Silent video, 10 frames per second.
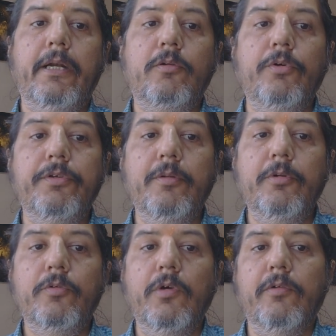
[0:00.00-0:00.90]
question number
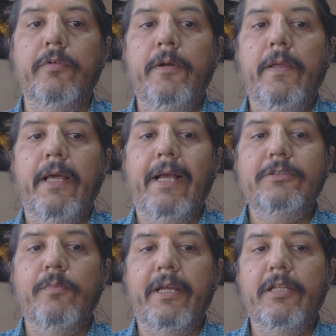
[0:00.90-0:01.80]
12, x
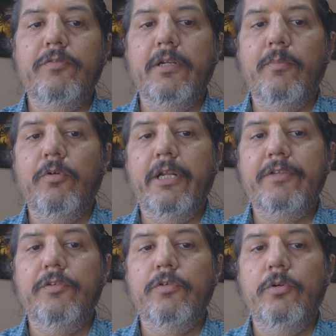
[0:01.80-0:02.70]
minus 1 upon
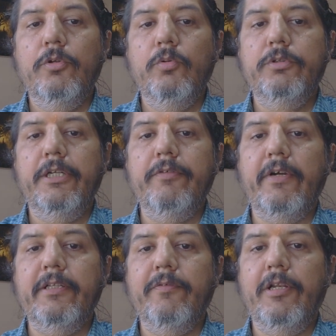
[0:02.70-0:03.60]
x is equal to root 3.
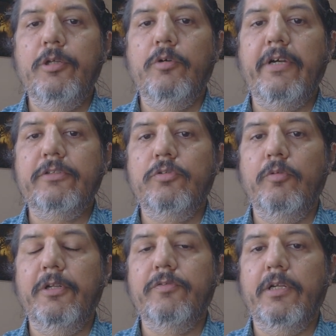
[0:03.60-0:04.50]
Find the value of x square
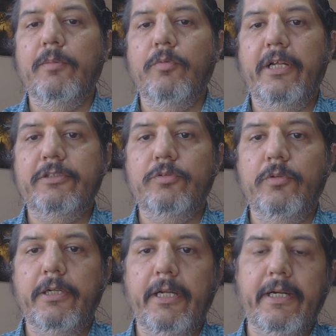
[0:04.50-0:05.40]
plus 1 upon x
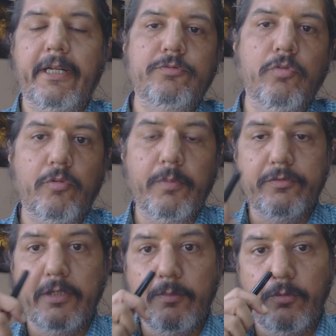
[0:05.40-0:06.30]
square and x4 plus
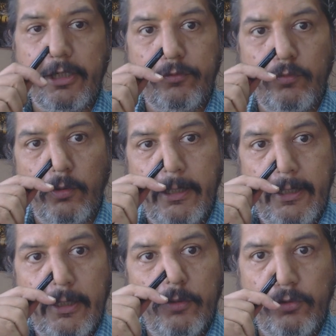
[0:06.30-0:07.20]
1 upon x4.
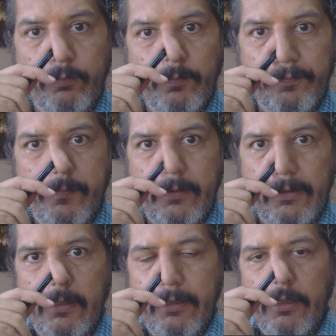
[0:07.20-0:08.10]
So
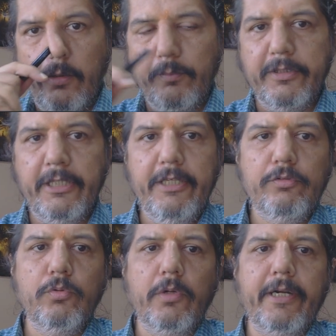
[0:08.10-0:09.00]
these
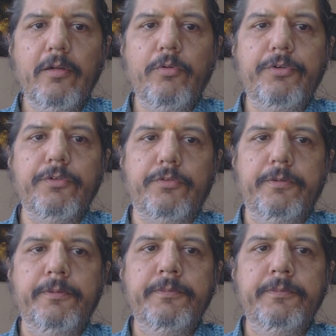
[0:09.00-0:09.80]
two kind of questions